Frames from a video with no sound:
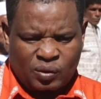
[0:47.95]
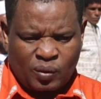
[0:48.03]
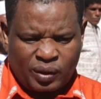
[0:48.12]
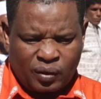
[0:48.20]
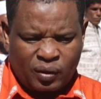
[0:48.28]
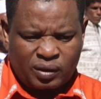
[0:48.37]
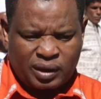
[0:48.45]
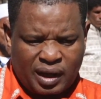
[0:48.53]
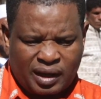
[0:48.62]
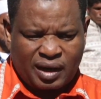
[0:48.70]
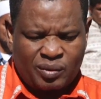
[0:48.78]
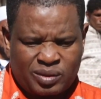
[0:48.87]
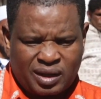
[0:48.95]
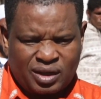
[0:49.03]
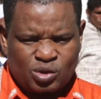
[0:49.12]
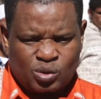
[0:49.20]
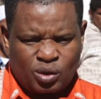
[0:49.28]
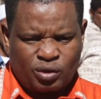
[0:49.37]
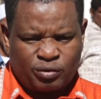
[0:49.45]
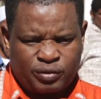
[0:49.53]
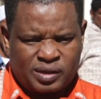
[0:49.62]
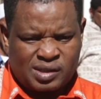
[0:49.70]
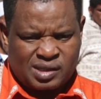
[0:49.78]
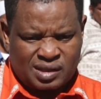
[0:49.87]
going on around the issue of
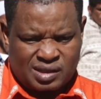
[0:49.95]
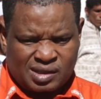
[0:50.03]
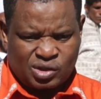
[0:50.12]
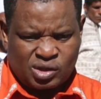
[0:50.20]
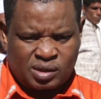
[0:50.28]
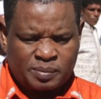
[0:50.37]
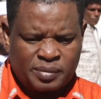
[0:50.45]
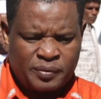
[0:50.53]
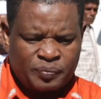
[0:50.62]
his citizenship